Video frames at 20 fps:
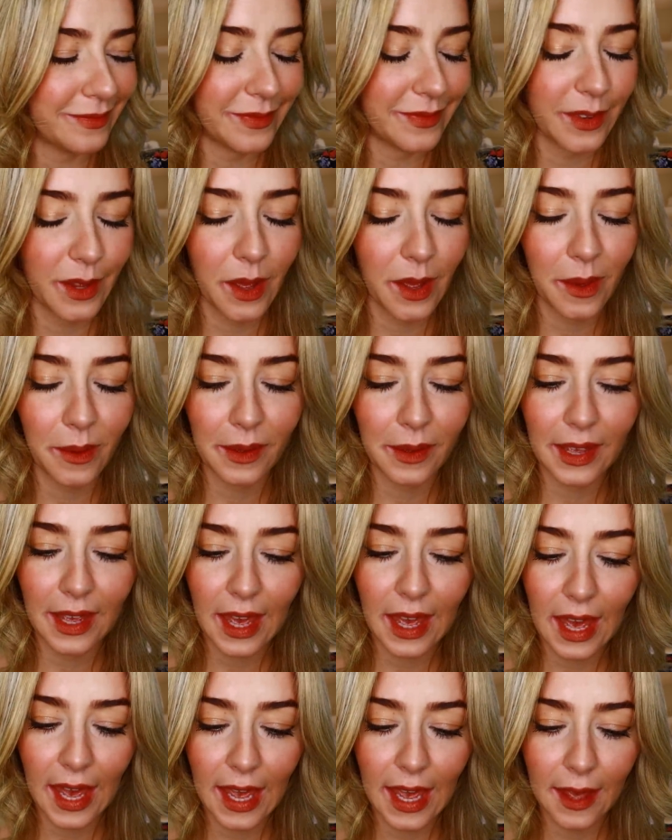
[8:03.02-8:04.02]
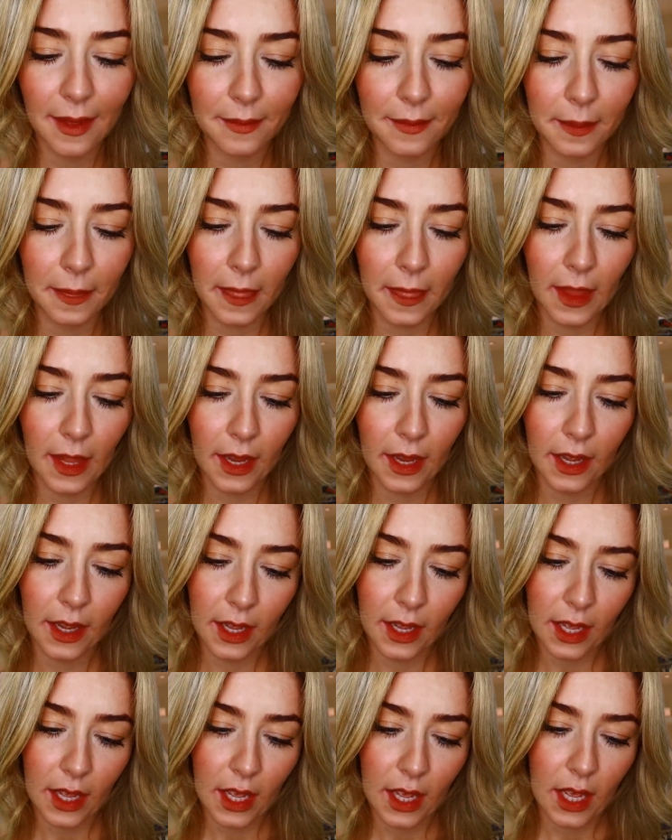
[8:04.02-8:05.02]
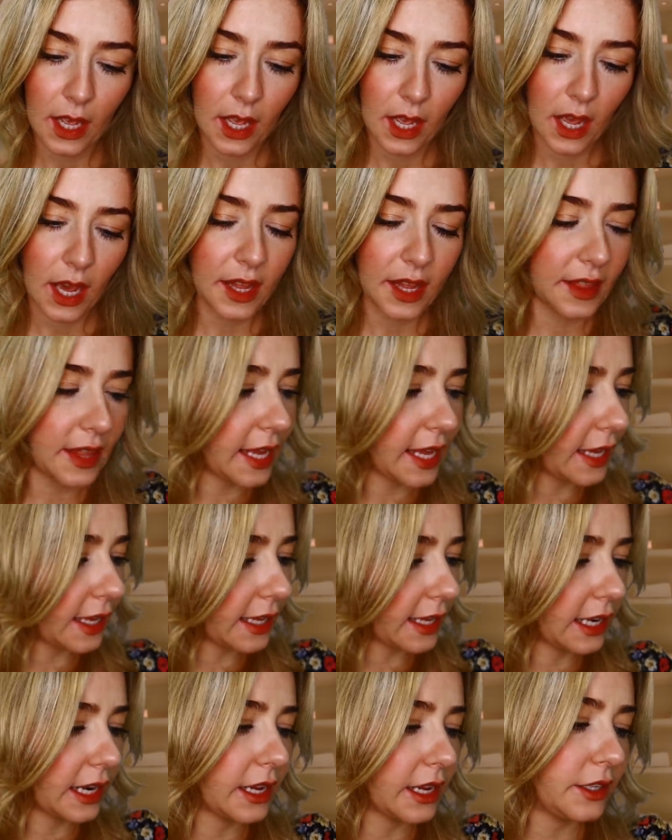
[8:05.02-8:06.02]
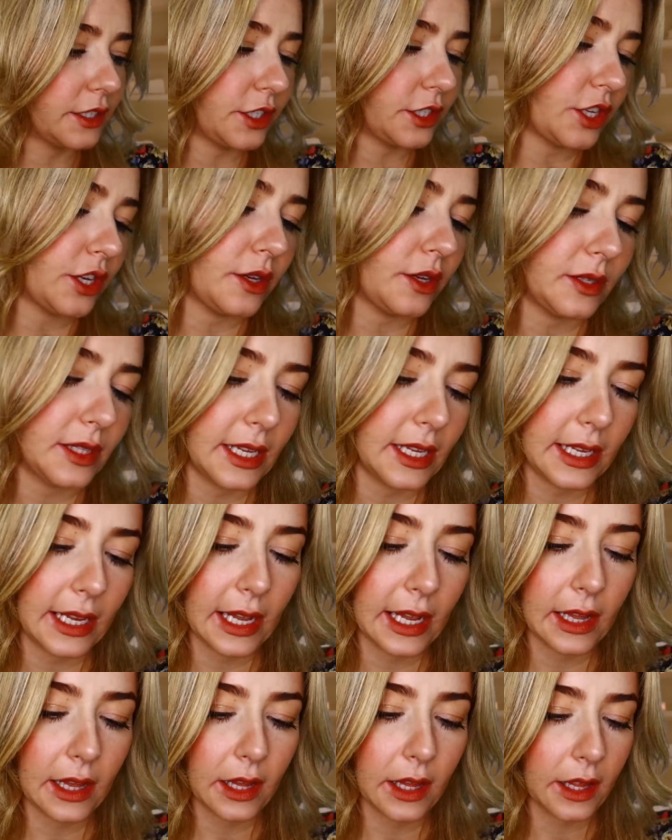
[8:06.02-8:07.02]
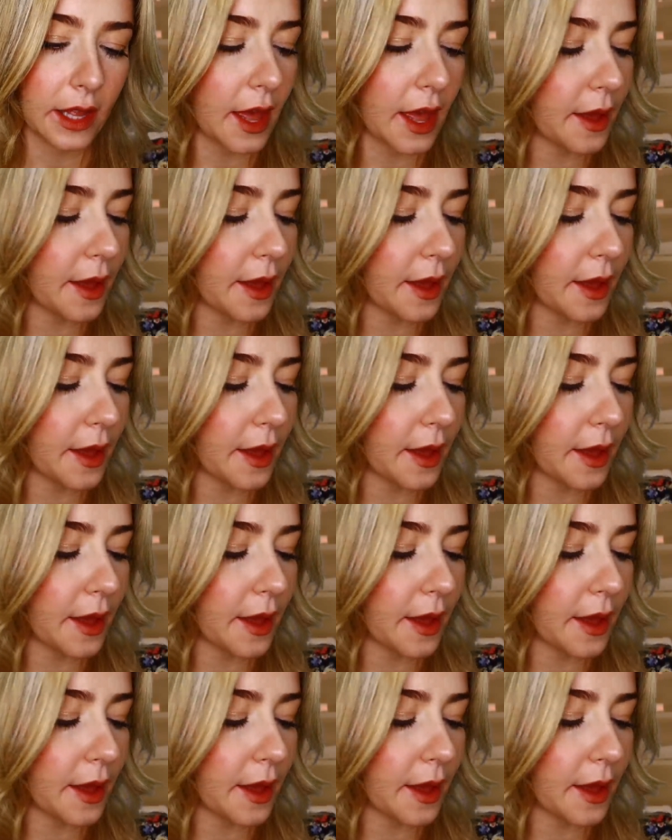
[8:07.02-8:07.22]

Okay. I think I'd like to use this little